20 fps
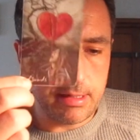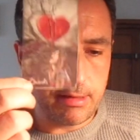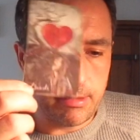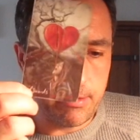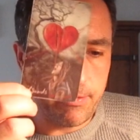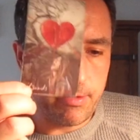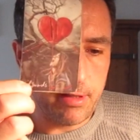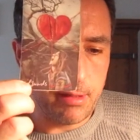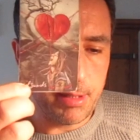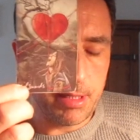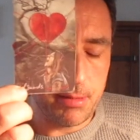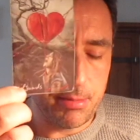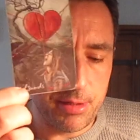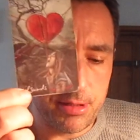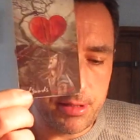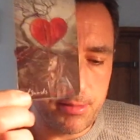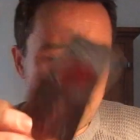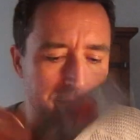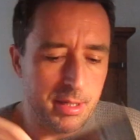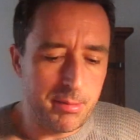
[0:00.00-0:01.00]
is how you feel about the
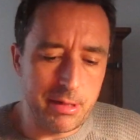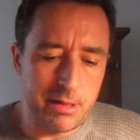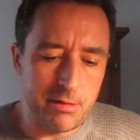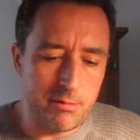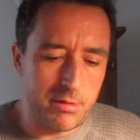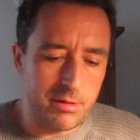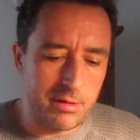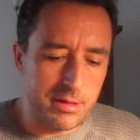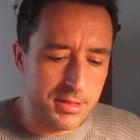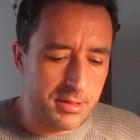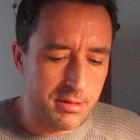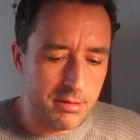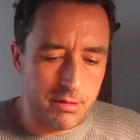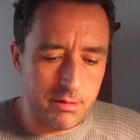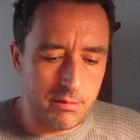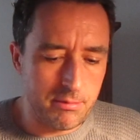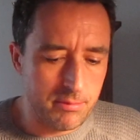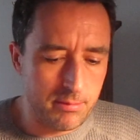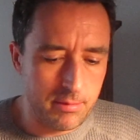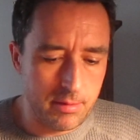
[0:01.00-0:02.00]
person. Maybe you only
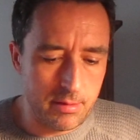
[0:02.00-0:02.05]
saw